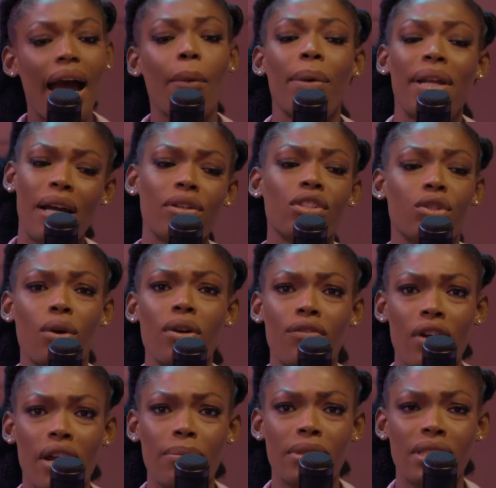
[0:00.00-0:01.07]
when I was going
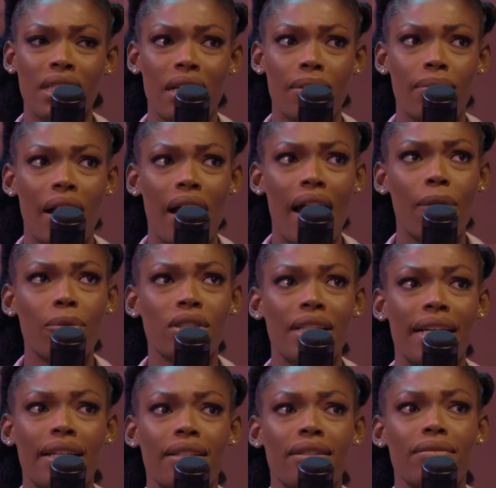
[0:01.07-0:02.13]
for MBGN, I was
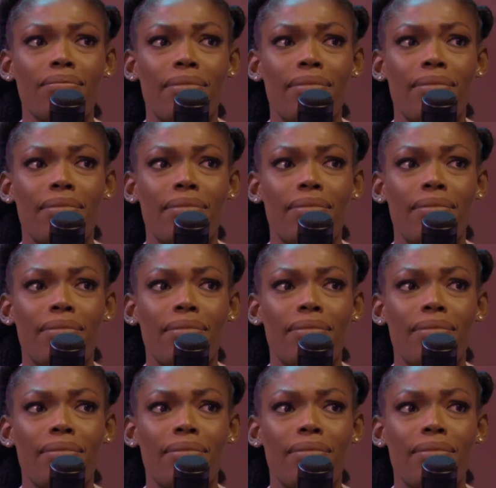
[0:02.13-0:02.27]
like,